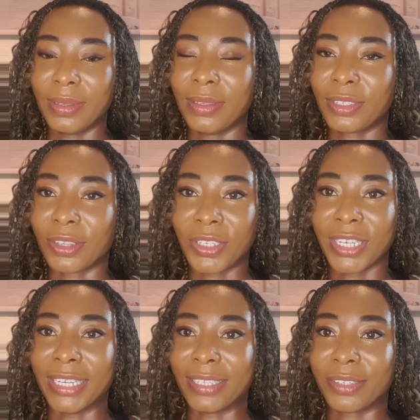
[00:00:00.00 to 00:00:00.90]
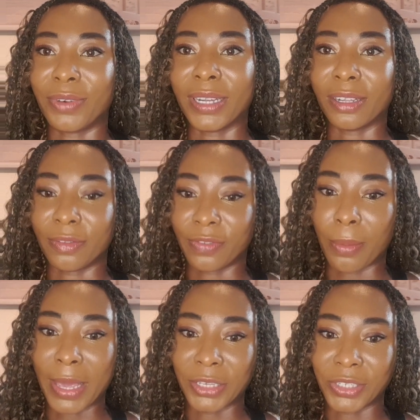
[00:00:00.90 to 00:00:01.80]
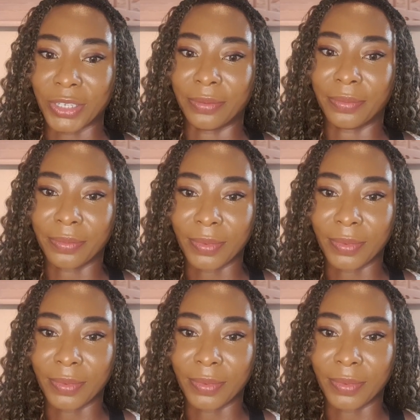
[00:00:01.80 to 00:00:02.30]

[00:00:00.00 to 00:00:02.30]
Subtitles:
such as wrinkle formation.